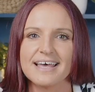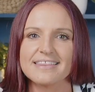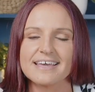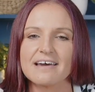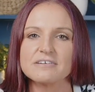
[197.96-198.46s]

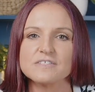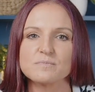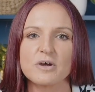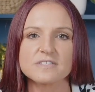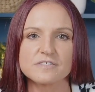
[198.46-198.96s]
The county's
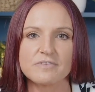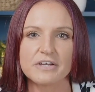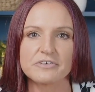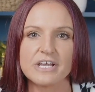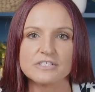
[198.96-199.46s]
Parks and
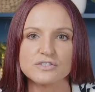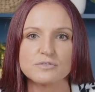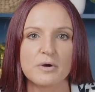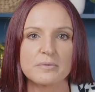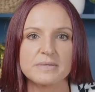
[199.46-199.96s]
Recreation
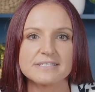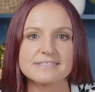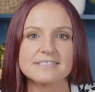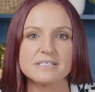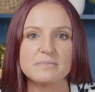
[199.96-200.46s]
Department
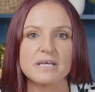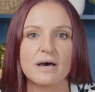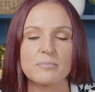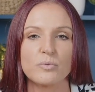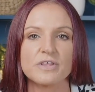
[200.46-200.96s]
is teaming
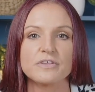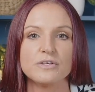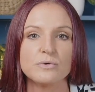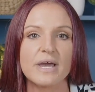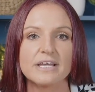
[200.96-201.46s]
up with
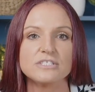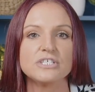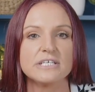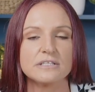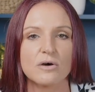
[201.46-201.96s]

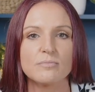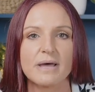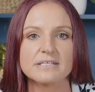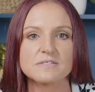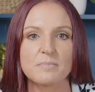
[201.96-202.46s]
UH Hilo
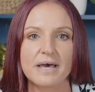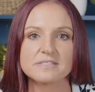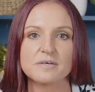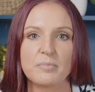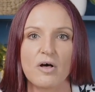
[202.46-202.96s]
men's
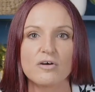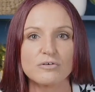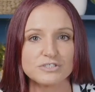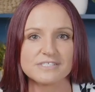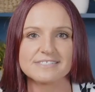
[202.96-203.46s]
basketball
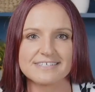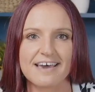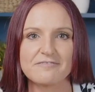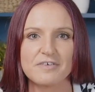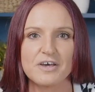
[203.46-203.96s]
coaching
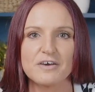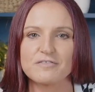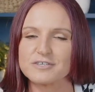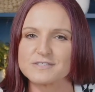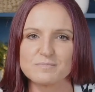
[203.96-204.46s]
staff
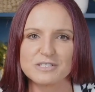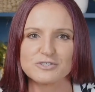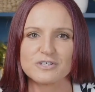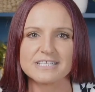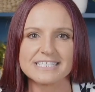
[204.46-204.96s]
for a
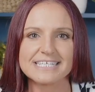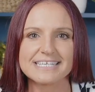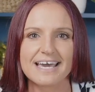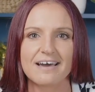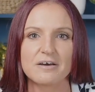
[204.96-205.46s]
special
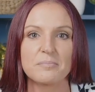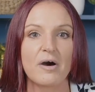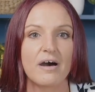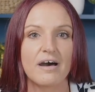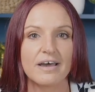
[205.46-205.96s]
clinic at
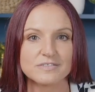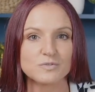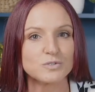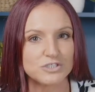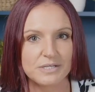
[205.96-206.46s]
Kapa High
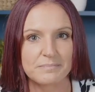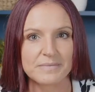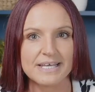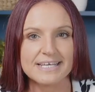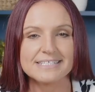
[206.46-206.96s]
School gym.
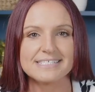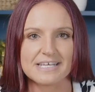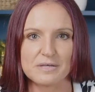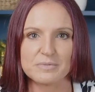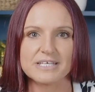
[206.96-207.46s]

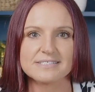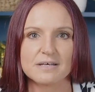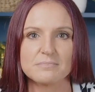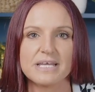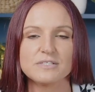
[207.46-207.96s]
Taking place
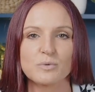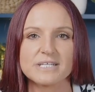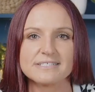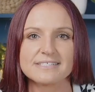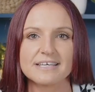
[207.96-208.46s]
on May
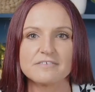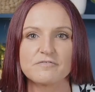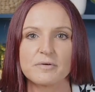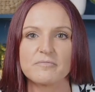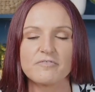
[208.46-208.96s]
22nd
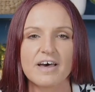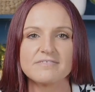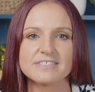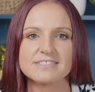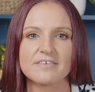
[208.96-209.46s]
from 5
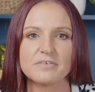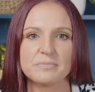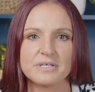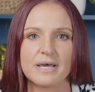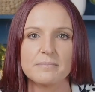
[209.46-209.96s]
to 7
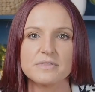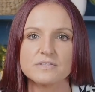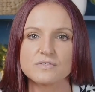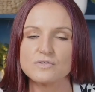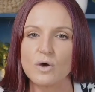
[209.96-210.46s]
p.m.,
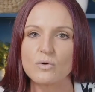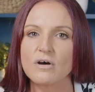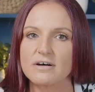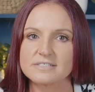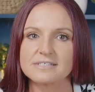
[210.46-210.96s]
this
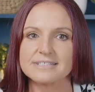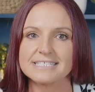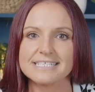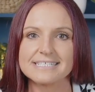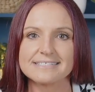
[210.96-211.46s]
no-cost
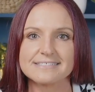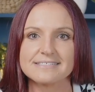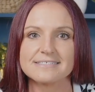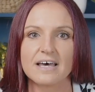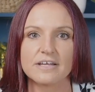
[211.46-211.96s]
clinic is
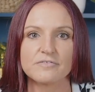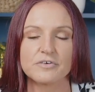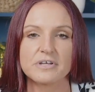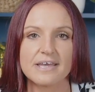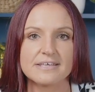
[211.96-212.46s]
designed for
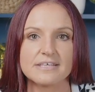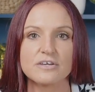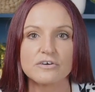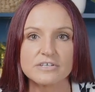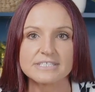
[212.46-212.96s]
keiki
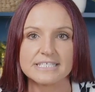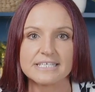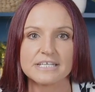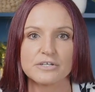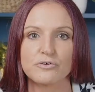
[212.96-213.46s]
currently
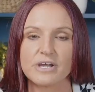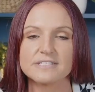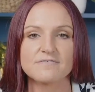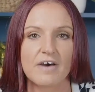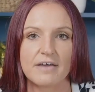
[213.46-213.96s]
in
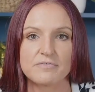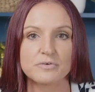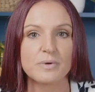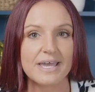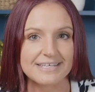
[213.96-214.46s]
grades 5
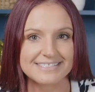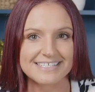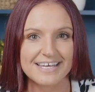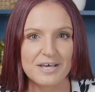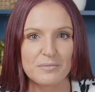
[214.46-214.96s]
through 8.
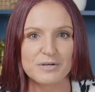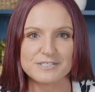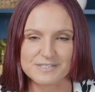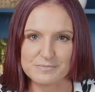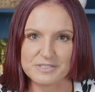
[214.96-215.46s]

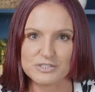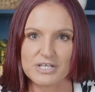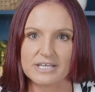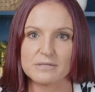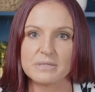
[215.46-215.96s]
Participant
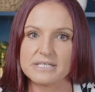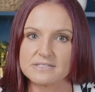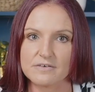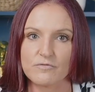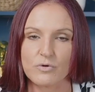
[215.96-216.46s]
check-in begins
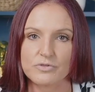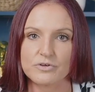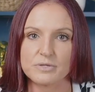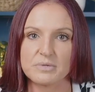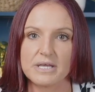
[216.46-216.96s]
at
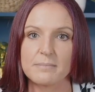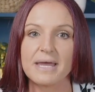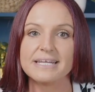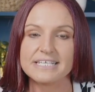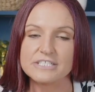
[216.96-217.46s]
4:30 p.m.,
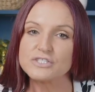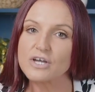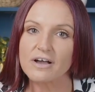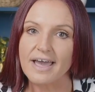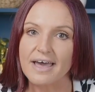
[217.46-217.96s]
and each
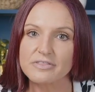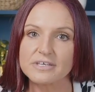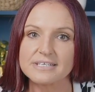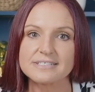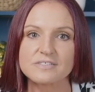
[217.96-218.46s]
young
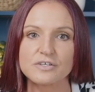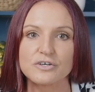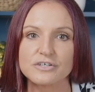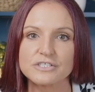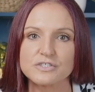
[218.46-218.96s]
athlete is
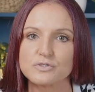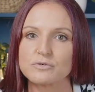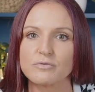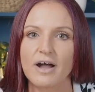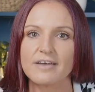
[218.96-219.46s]
encouraged to
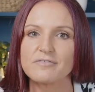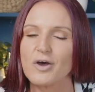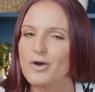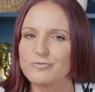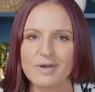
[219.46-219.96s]
arrive
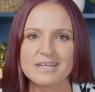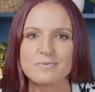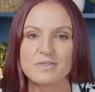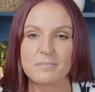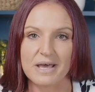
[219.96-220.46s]
ready
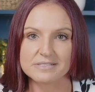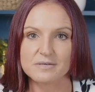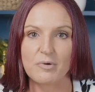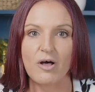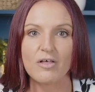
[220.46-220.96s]
with a
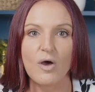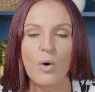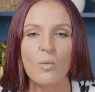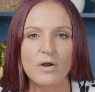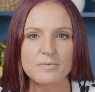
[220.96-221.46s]
basketball,
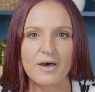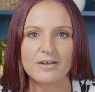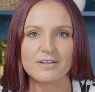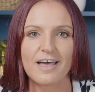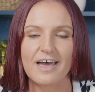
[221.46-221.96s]
water
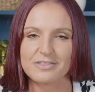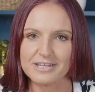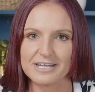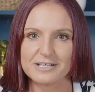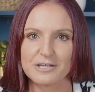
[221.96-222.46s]
bottle,
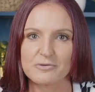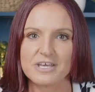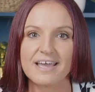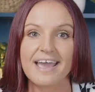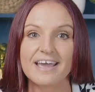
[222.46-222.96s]
athletic
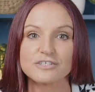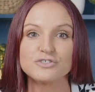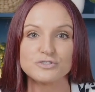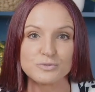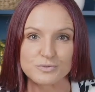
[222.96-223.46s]
clothing, and
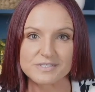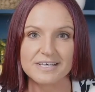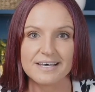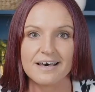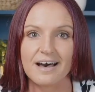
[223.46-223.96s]
shoes.
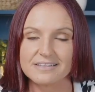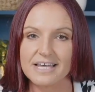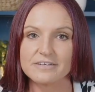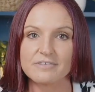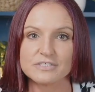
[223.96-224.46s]

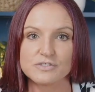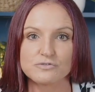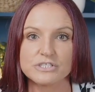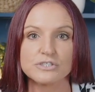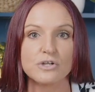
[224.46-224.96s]
Online
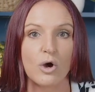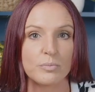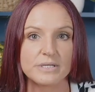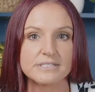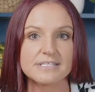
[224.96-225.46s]
registration
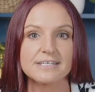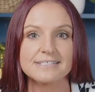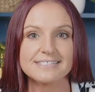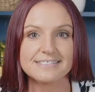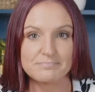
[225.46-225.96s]
opened
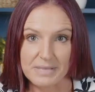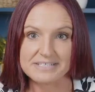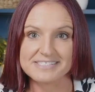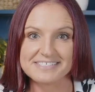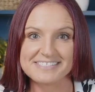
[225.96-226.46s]
May
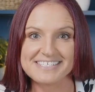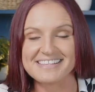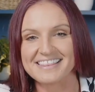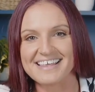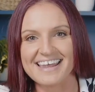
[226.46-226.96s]

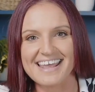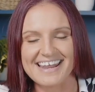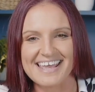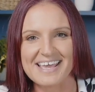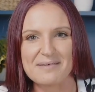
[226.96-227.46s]
16th at 8
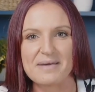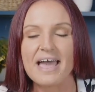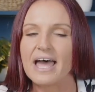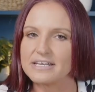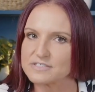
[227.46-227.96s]
a.m.
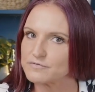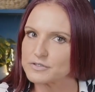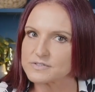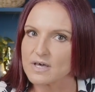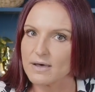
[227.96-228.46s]
and is
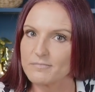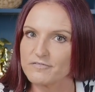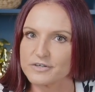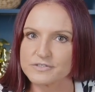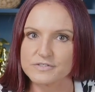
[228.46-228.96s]
first come,
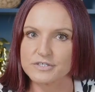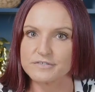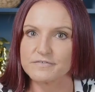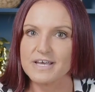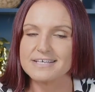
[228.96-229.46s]
first
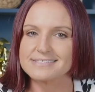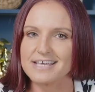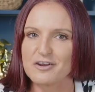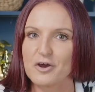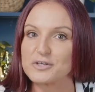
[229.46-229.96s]
serve.
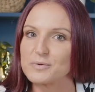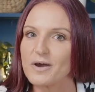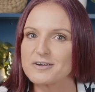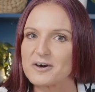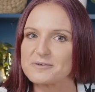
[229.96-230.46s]
Scan our
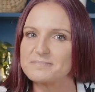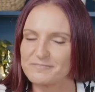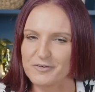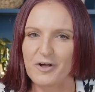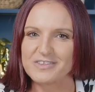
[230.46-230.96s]
QR code
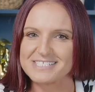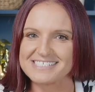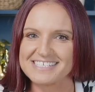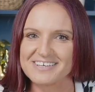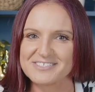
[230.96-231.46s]
for all the
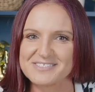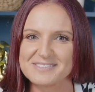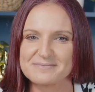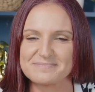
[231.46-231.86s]
details.